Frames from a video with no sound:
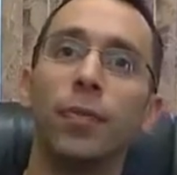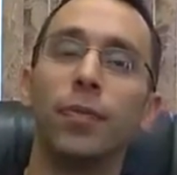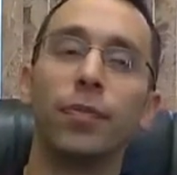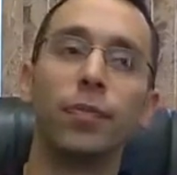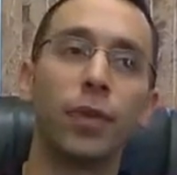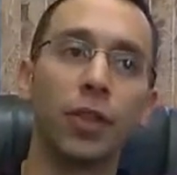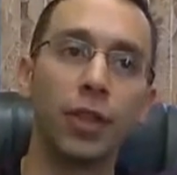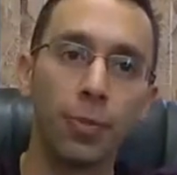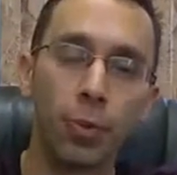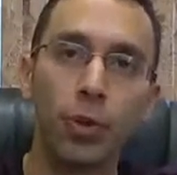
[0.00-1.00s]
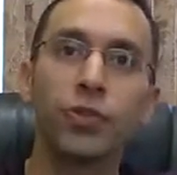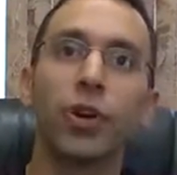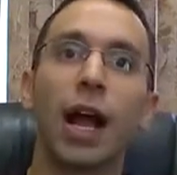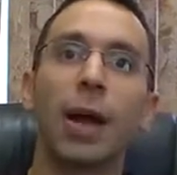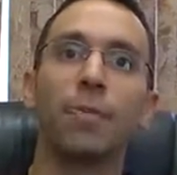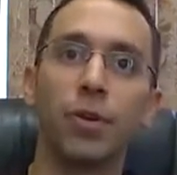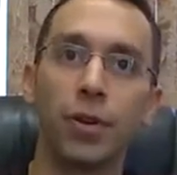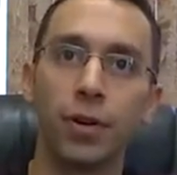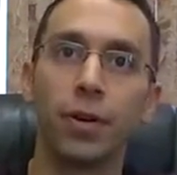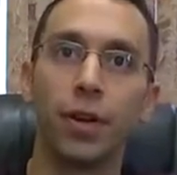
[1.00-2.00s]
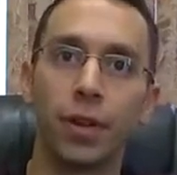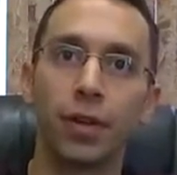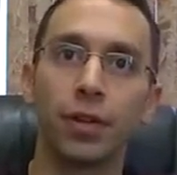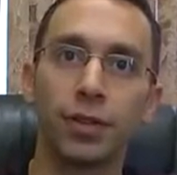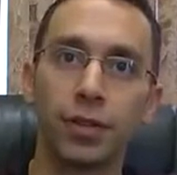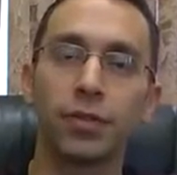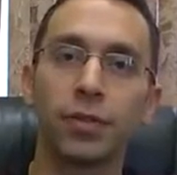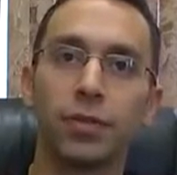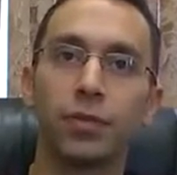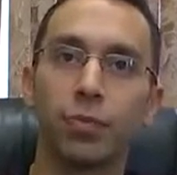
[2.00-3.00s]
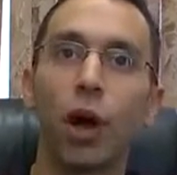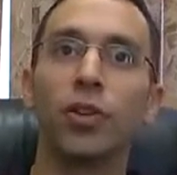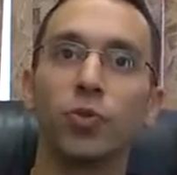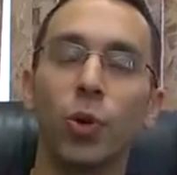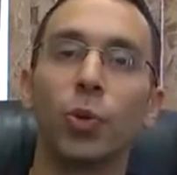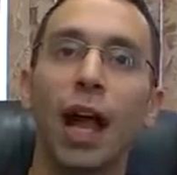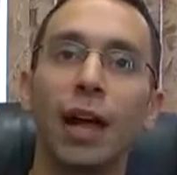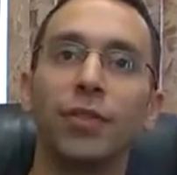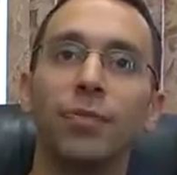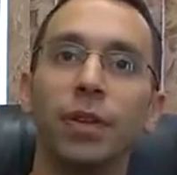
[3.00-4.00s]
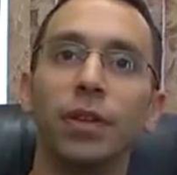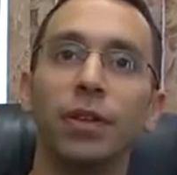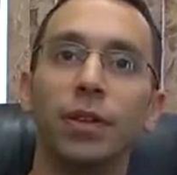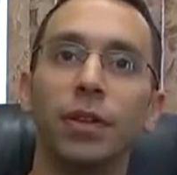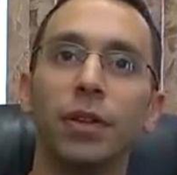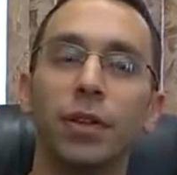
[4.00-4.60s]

I think the employees are happier. I think it's brought us where we had to be.